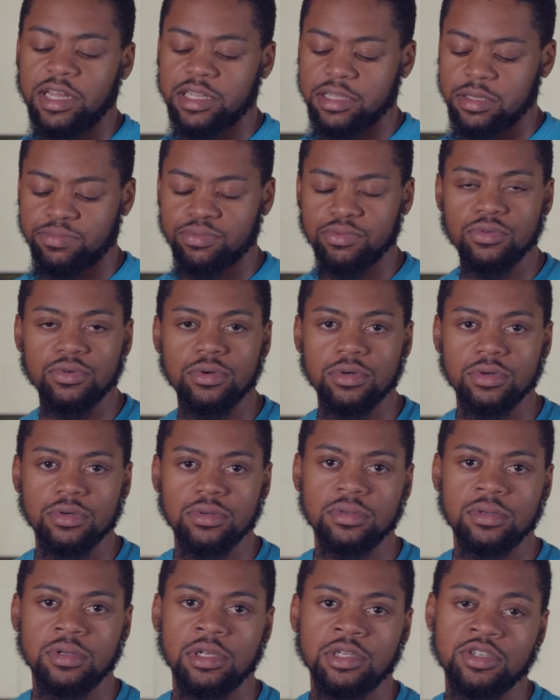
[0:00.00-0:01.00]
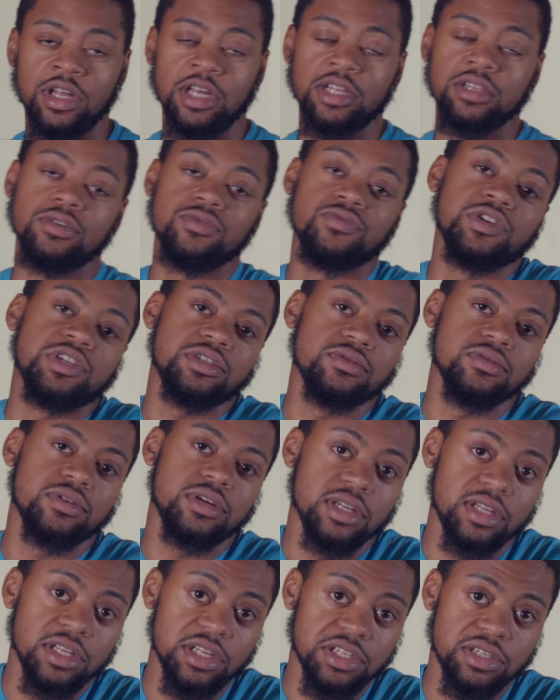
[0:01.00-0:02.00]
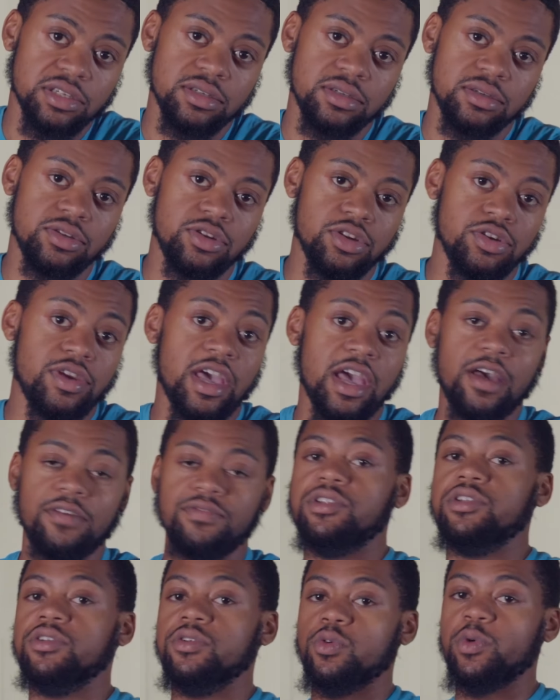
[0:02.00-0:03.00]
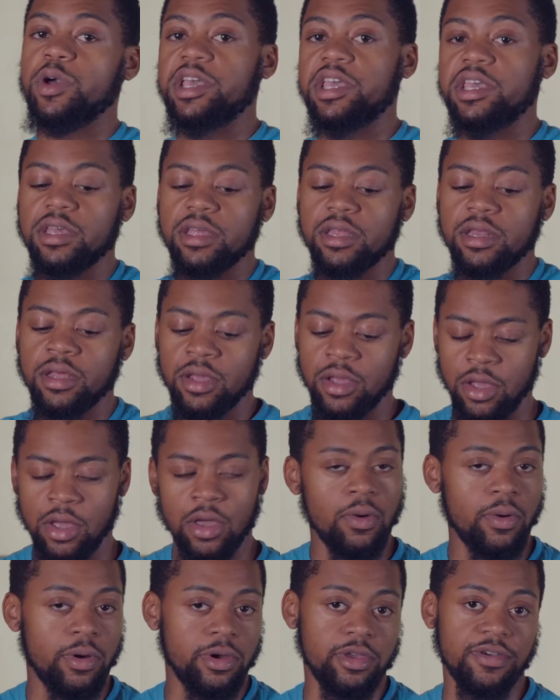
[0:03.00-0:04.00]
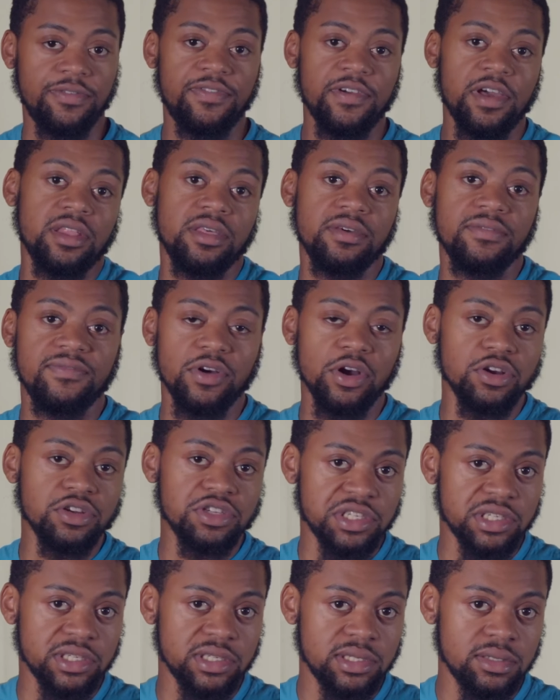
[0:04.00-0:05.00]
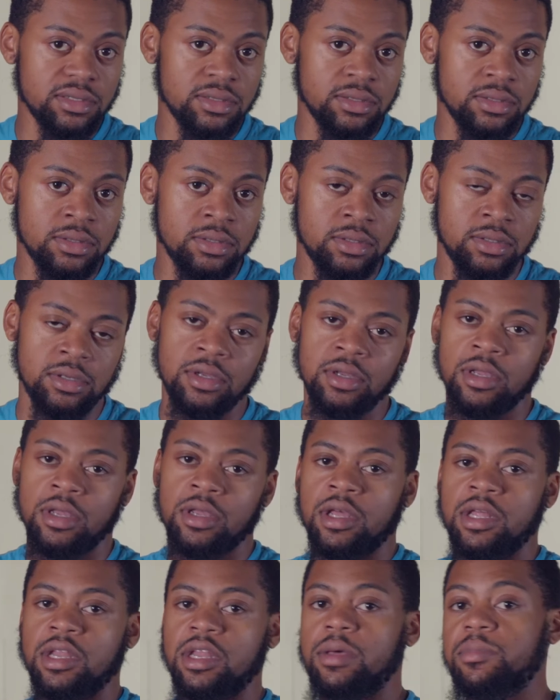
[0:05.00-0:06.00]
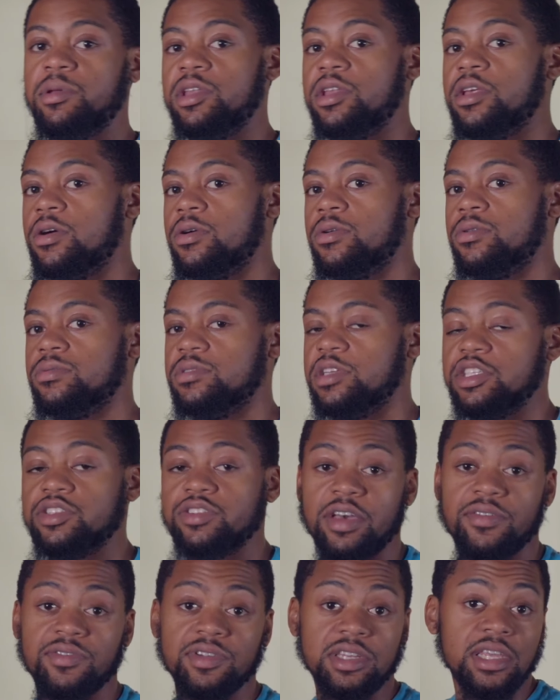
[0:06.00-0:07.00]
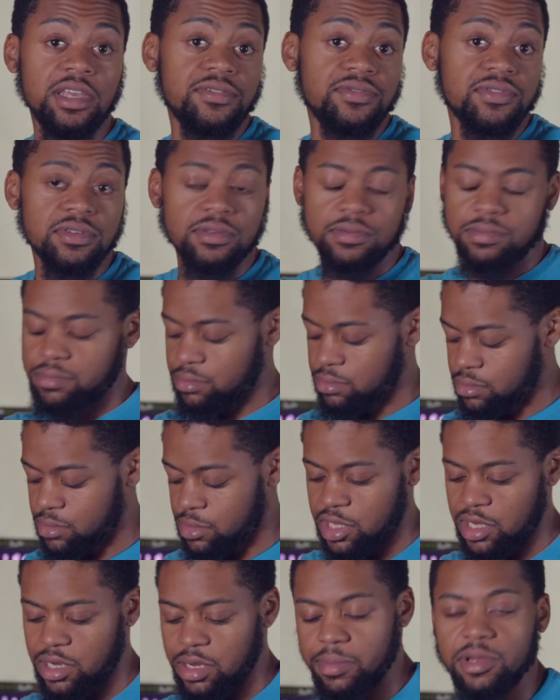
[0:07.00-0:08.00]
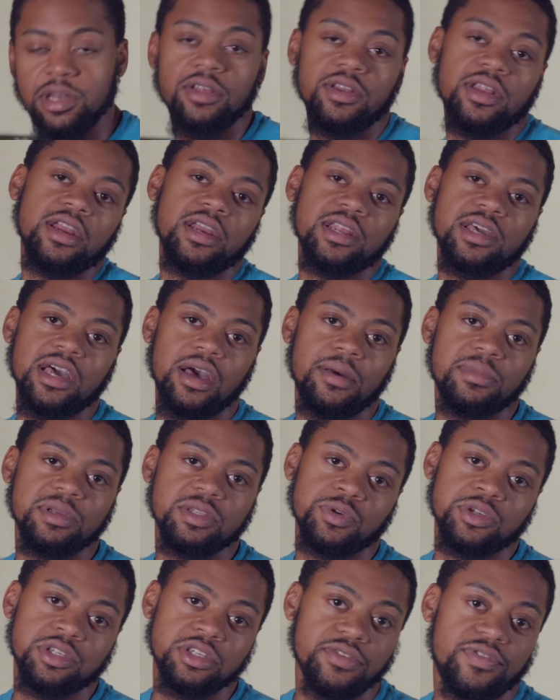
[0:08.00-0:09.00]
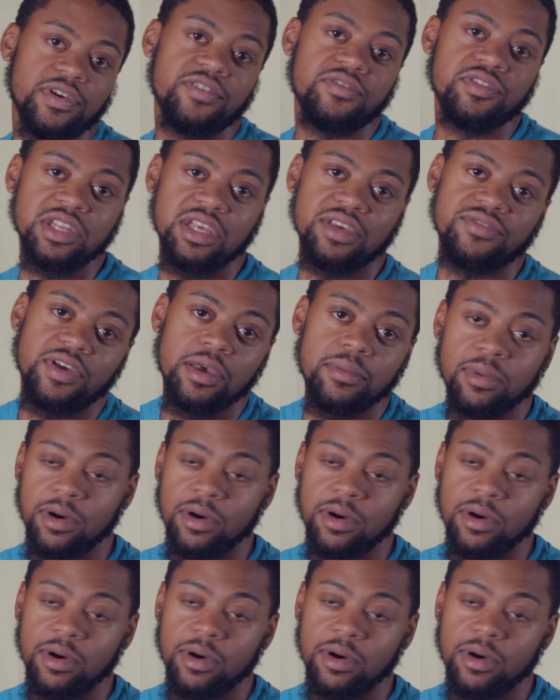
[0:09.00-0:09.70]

the Brutal? Did you like the original Collision? Do you have the new Wicked? Were you a fan of the Verges? Let me know. Did you have a Diva? Let me know down in the comments what your favorite DV8